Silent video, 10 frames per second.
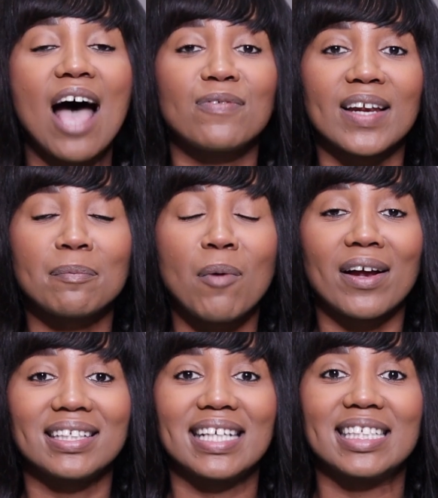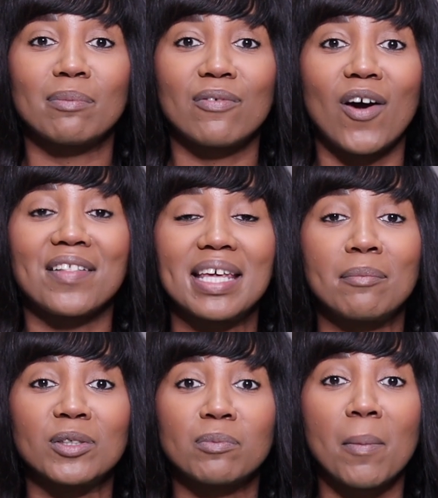Affiliate marketing is by far the
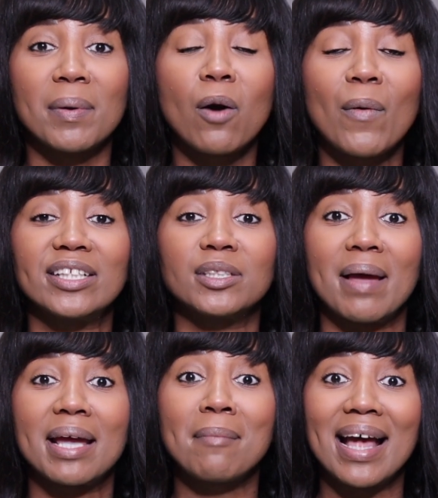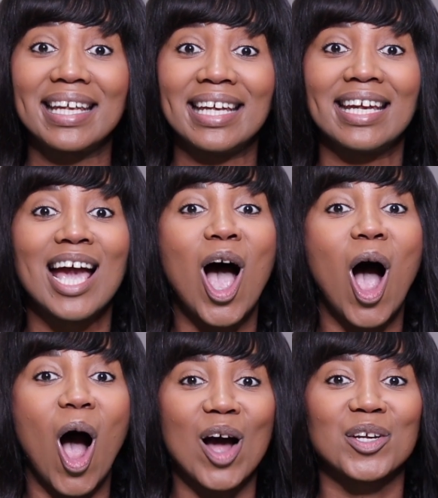most popular way to make money
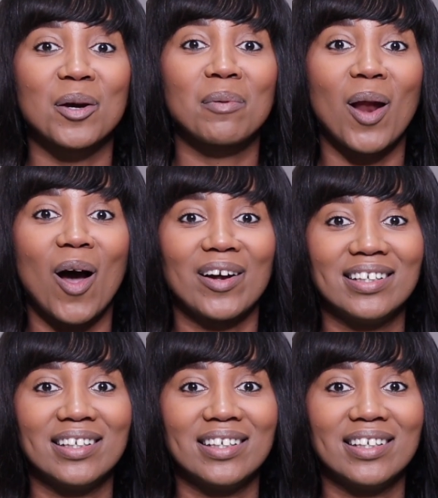on your blog.